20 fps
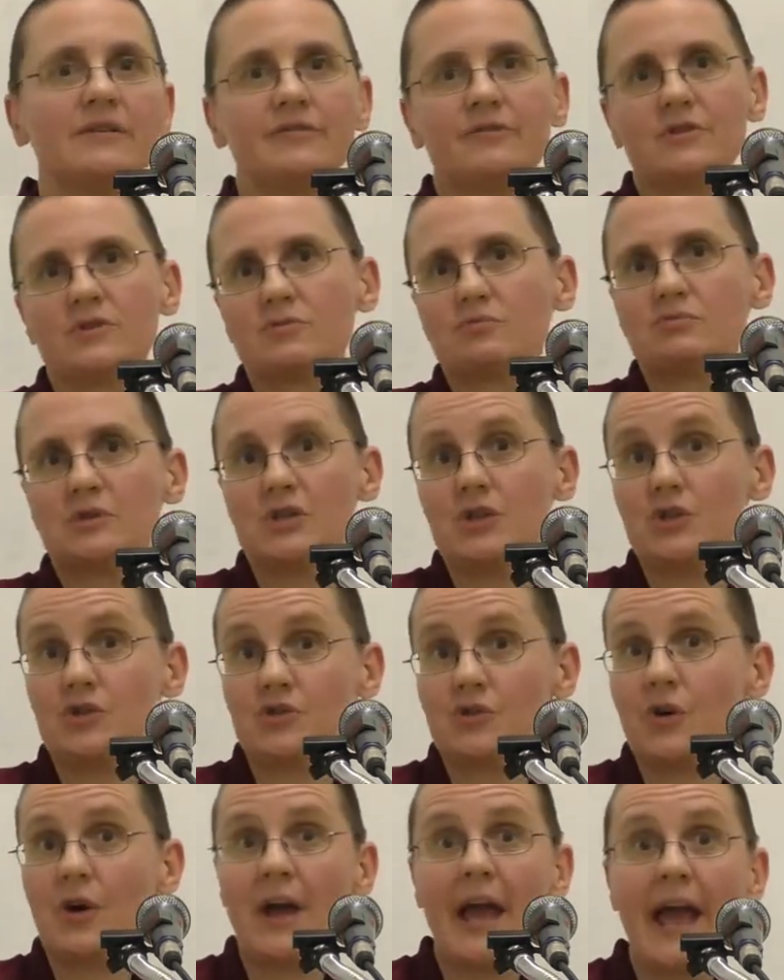if it's really
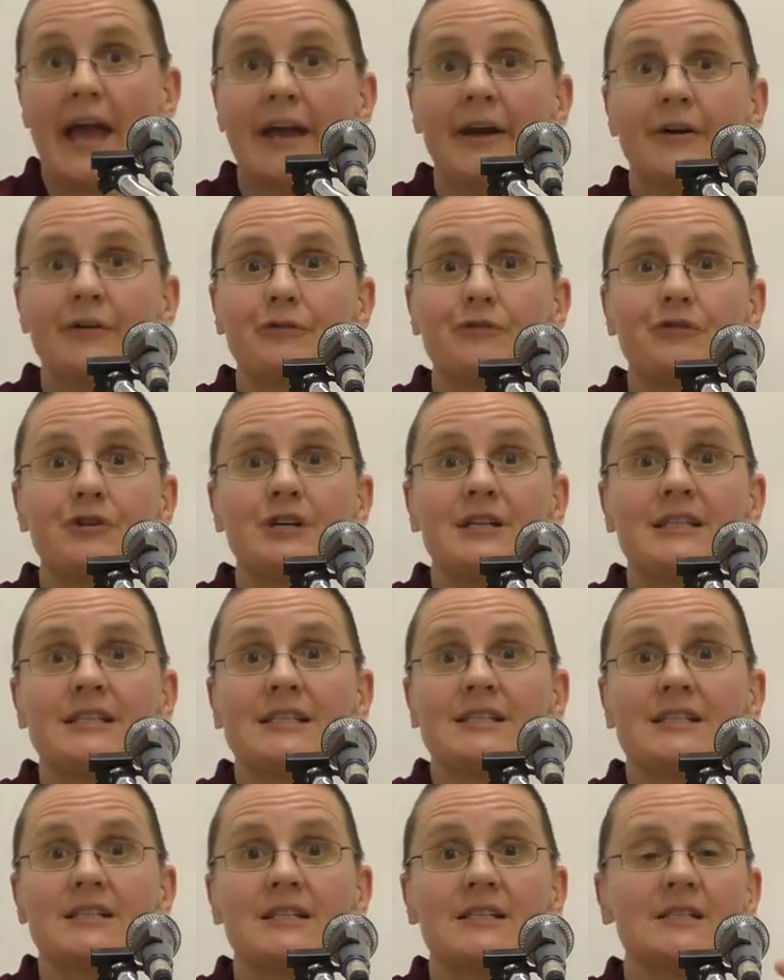strong anger, for
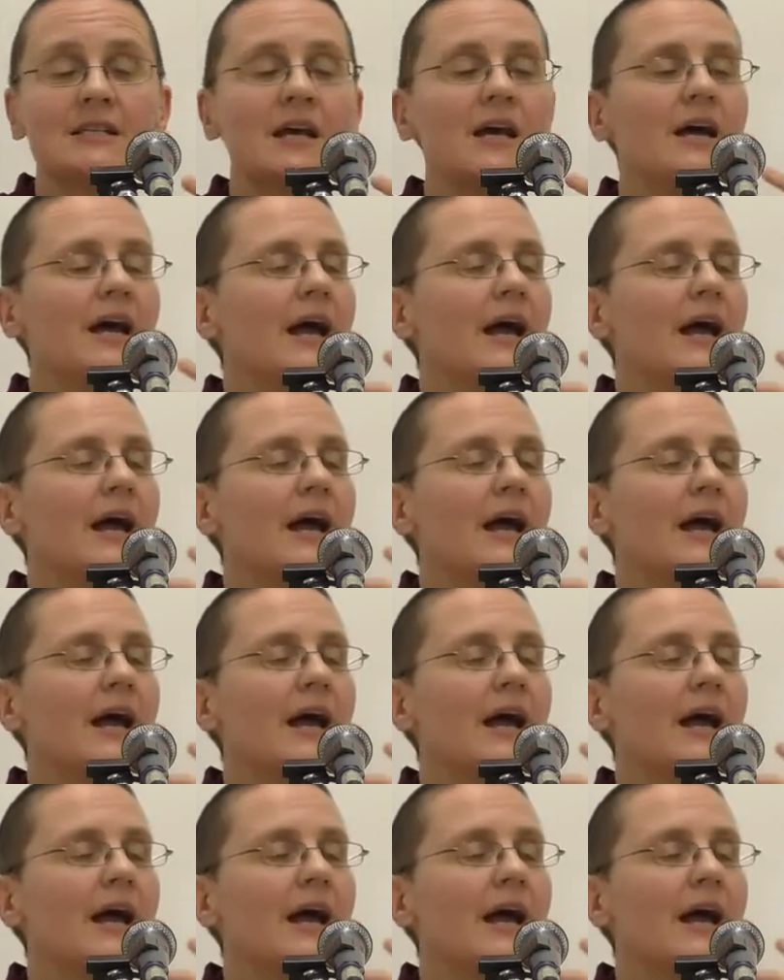instance.